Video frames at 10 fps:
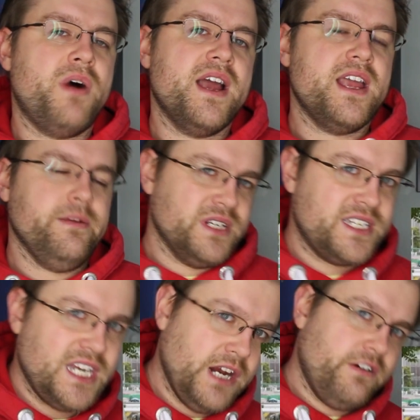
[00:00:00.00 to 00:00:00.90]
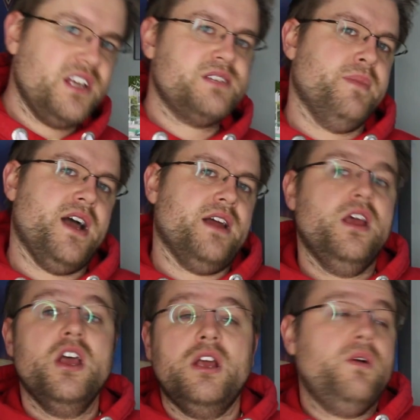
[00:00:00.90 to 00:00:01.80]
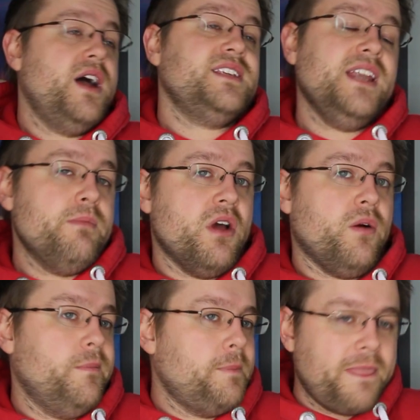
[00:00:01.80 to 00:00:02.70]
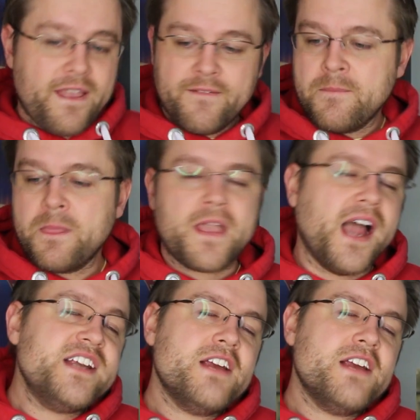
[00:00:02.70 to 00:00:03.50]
by a mysterious man who has a limo. I